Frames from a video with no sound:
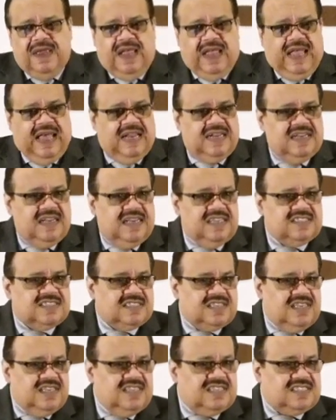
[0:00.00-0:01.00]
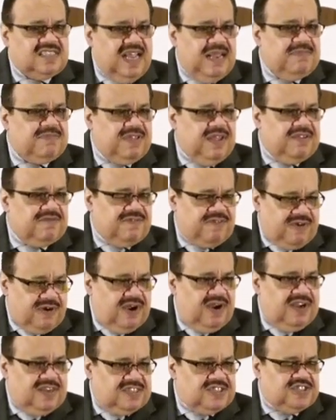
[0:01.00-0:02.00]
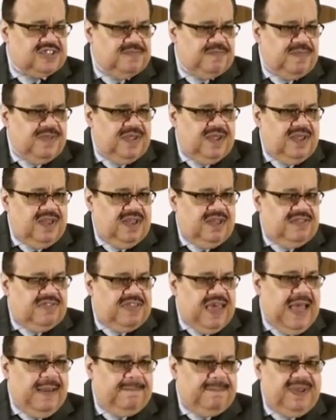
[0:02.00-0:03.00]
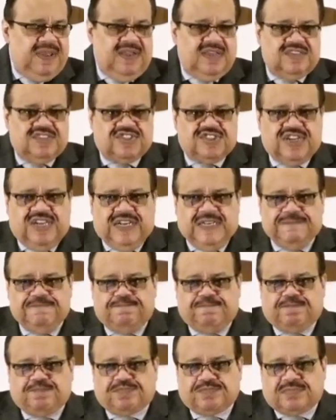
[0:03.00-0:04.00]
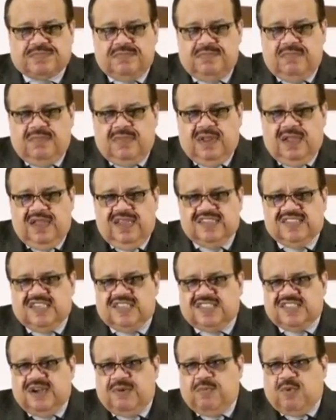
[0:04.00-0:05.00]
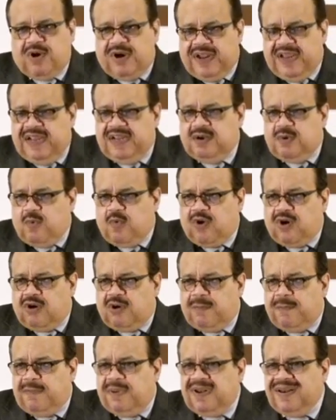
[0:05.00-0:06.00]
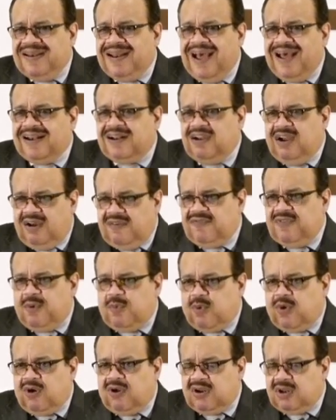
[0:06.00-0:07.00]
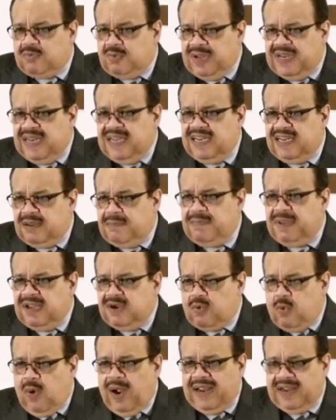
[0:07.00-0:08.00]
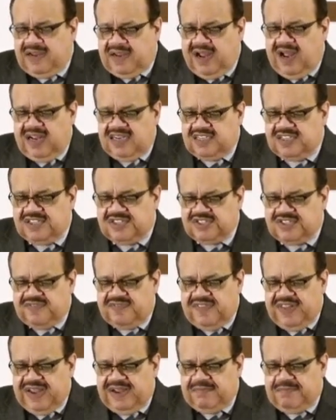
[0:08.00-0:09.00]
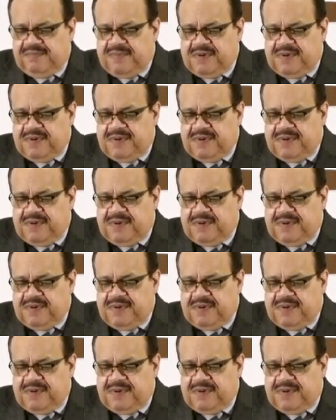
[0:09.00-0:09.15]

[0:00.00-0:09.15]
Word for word: And it's the same thing for us. That being said, as I said, we're in the world, but not of the world, and we need to be quite conscious of that.